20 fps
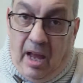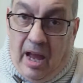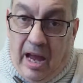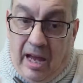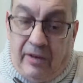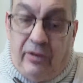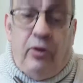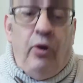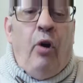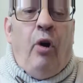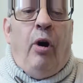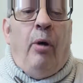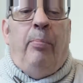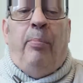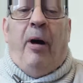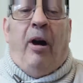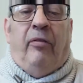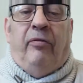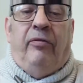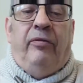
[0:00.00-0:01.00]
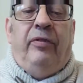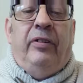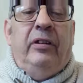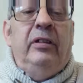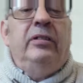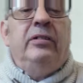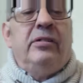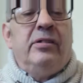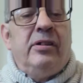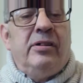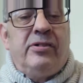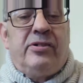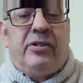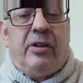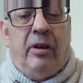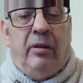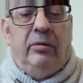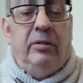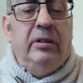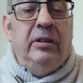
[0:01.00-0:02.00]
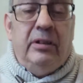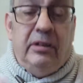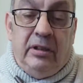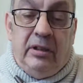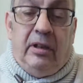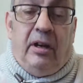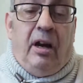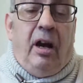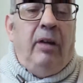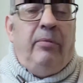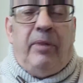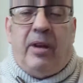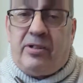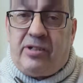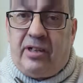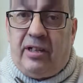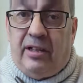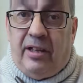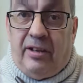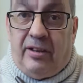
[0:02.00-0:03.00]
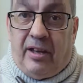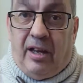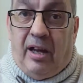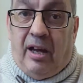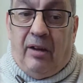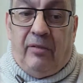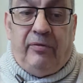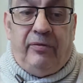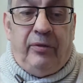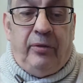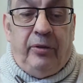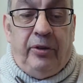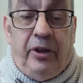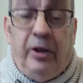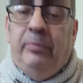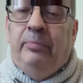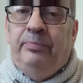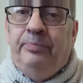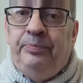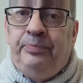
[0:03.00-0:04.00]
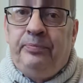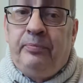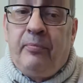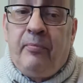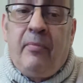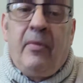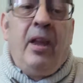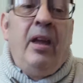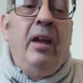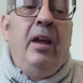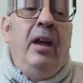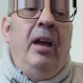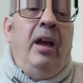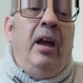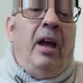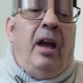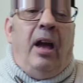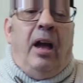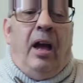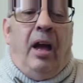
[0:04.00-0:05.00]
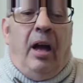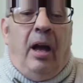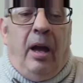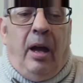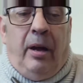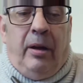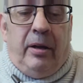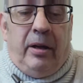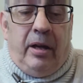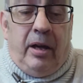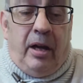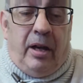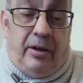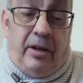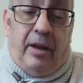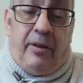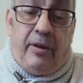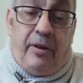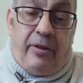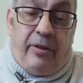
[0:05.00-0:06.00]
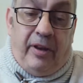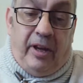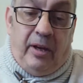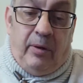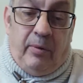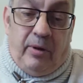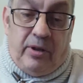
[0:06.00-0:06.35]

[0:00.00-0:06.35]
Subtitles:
not above. So hope that's cleared that up for you. Another thing